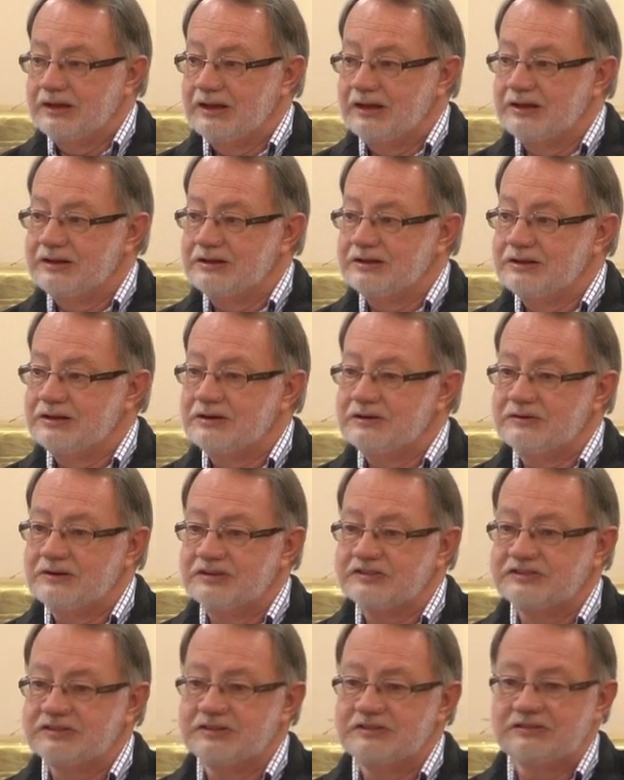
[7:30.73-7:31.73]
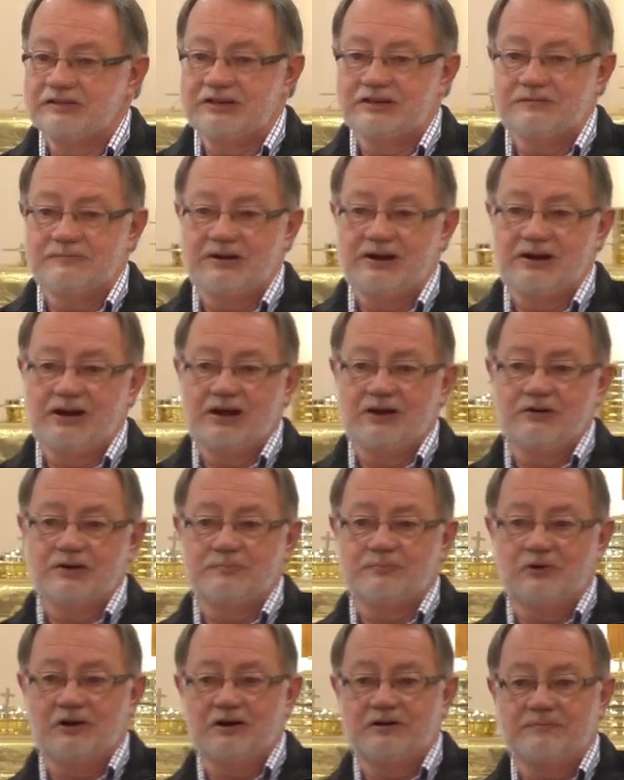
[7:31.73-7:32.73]
And the interesting thing about how
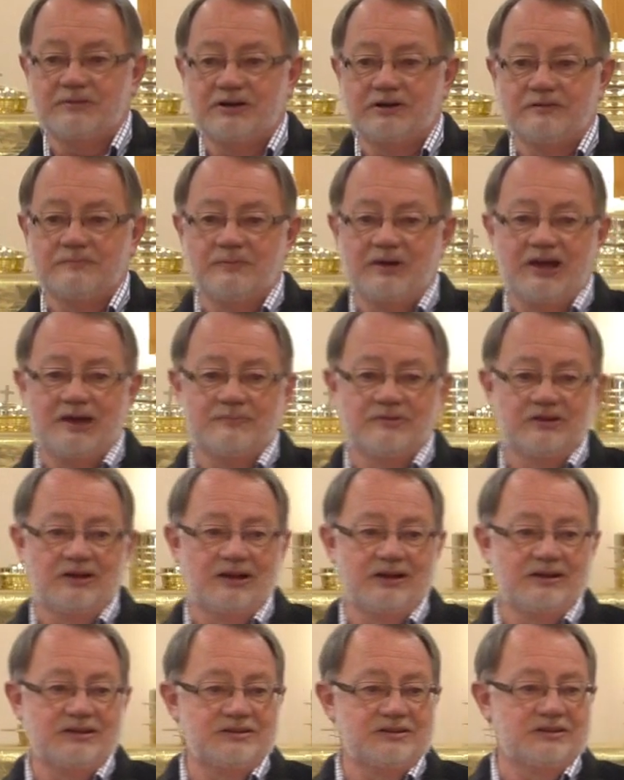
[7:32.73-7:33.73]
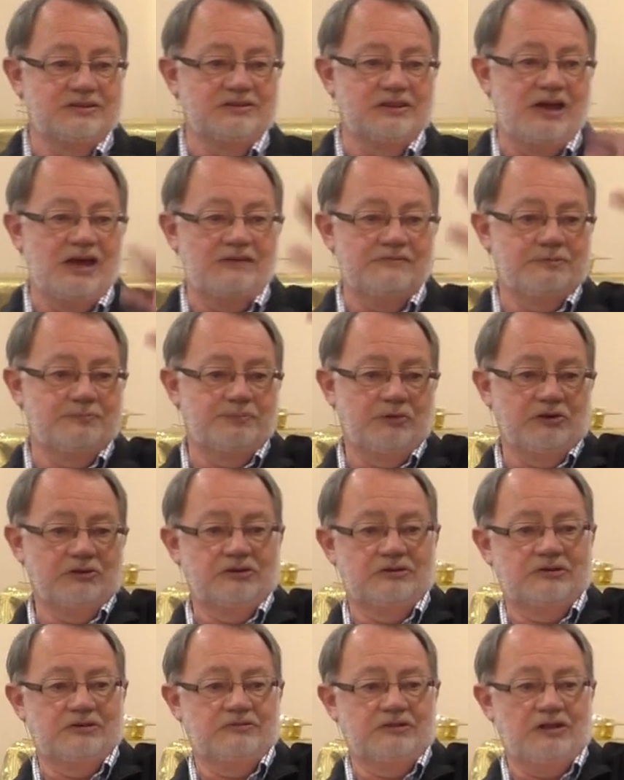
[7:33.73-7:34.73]
he brought them out of Babylon, he didn't have a
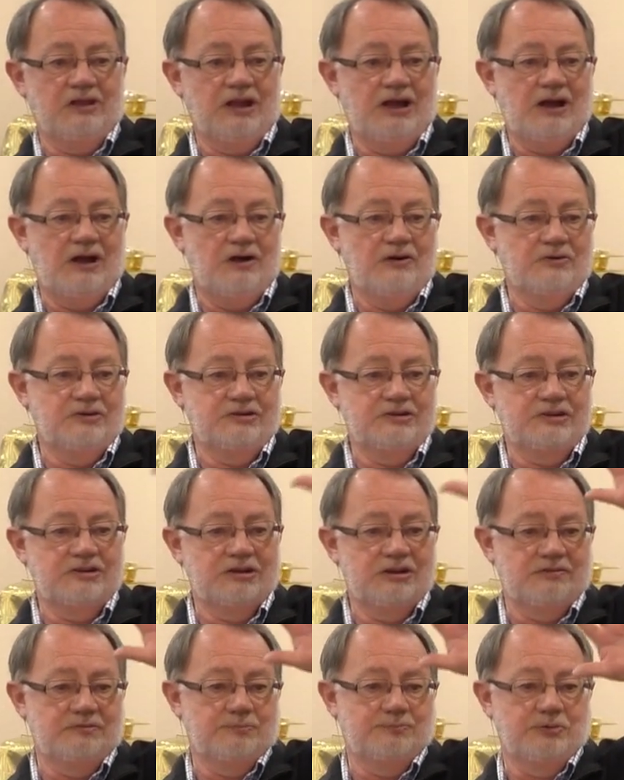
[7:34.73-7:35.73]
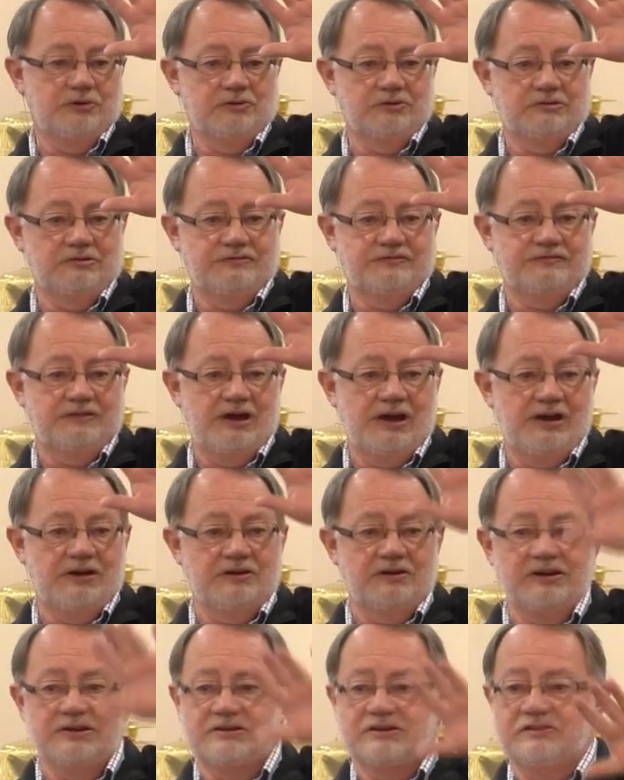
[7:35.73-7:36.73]
pillar of cloud, he didn't have a pillar of
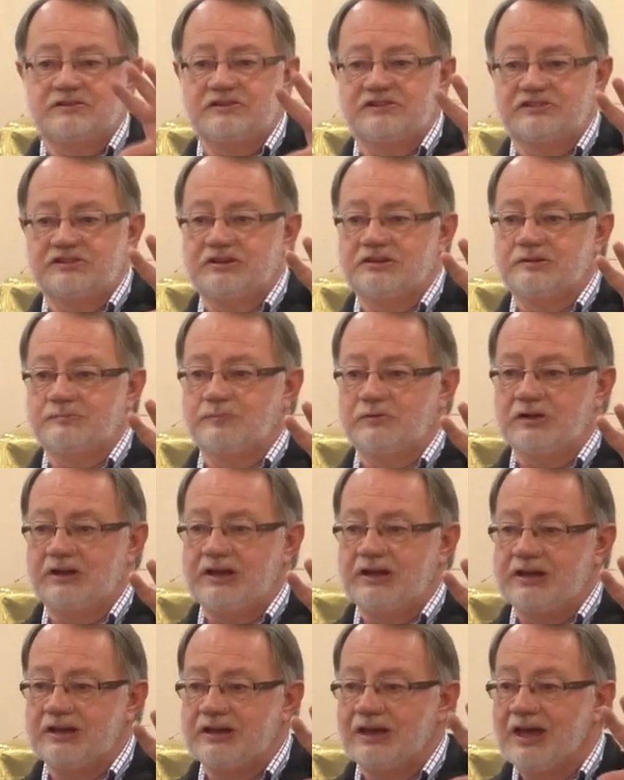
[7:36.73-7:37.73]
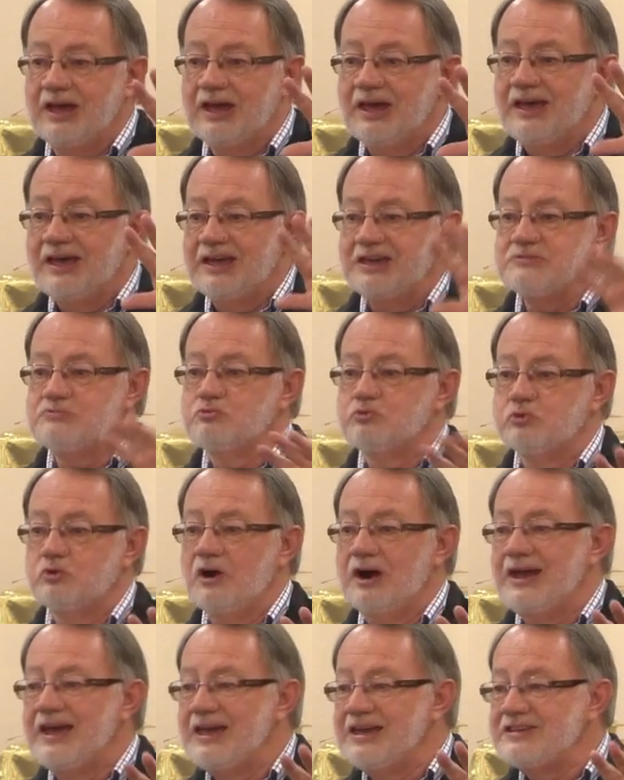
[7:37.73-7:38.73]
fire, he didn't send a plague. He
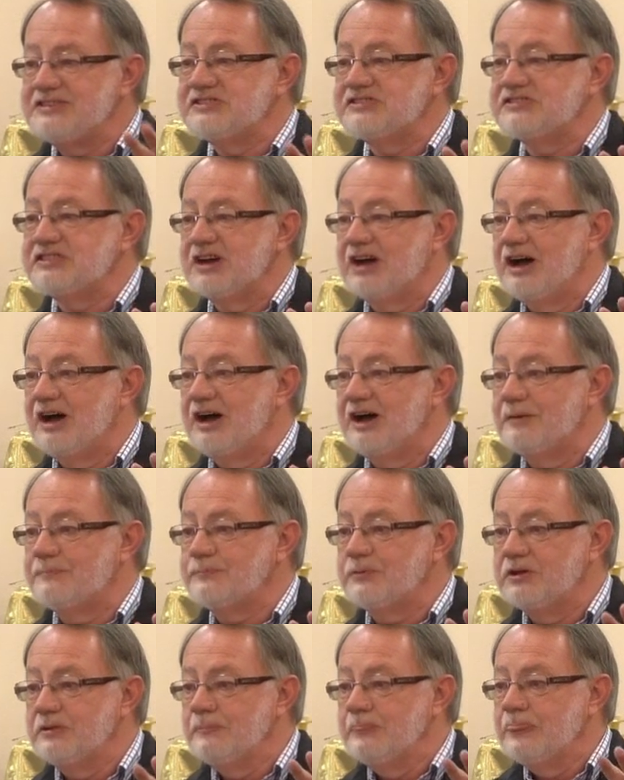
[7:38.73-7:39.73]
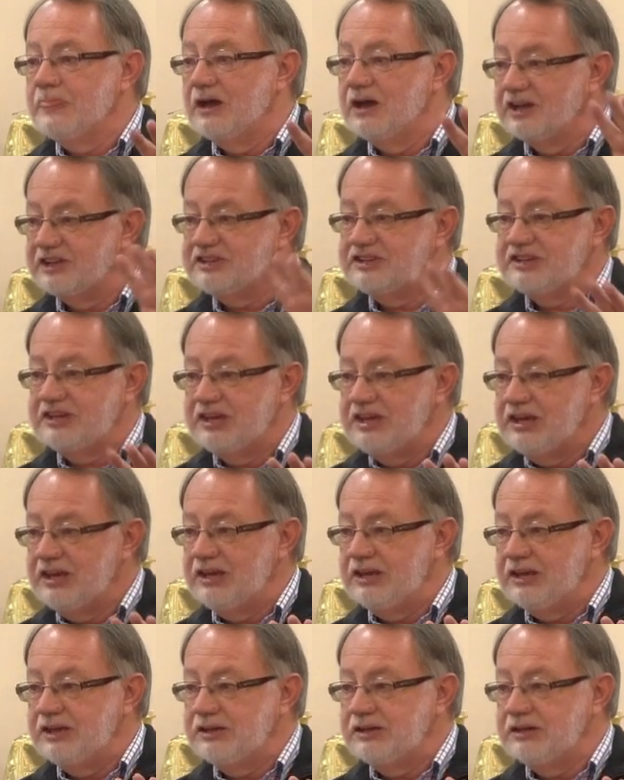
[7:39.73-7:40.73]
raised up a
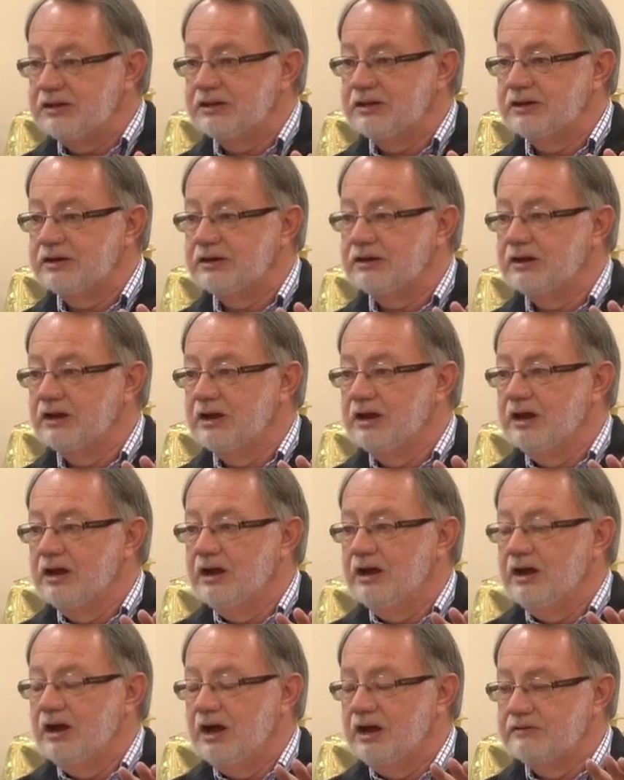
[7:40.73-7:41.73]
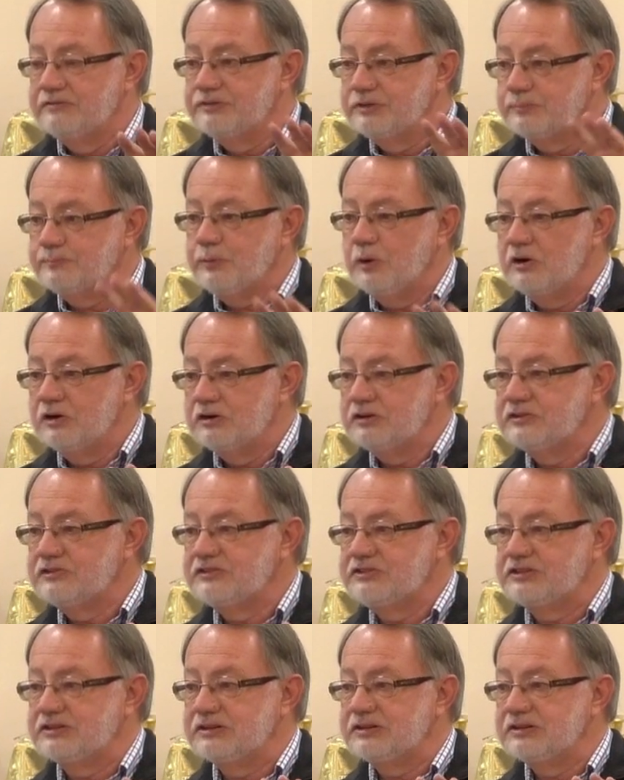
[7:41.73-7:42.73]
king of the
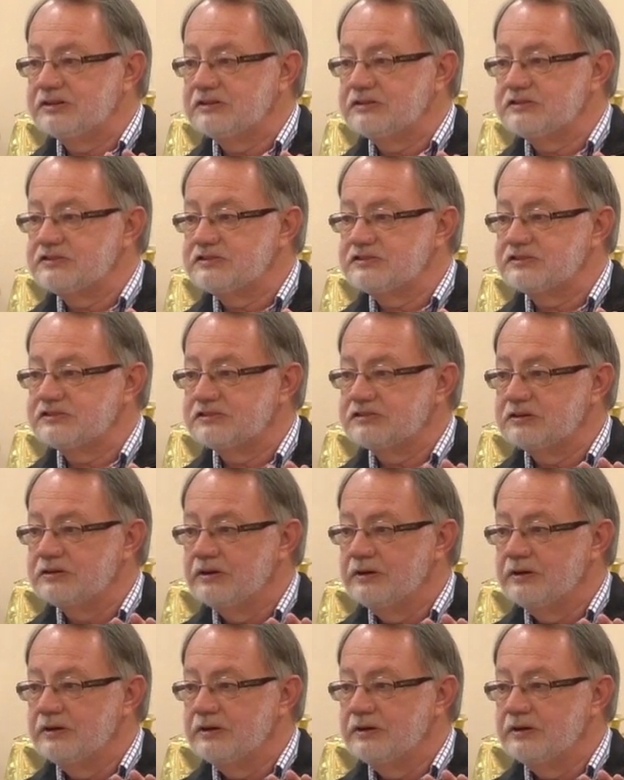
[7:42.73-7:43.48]
Persians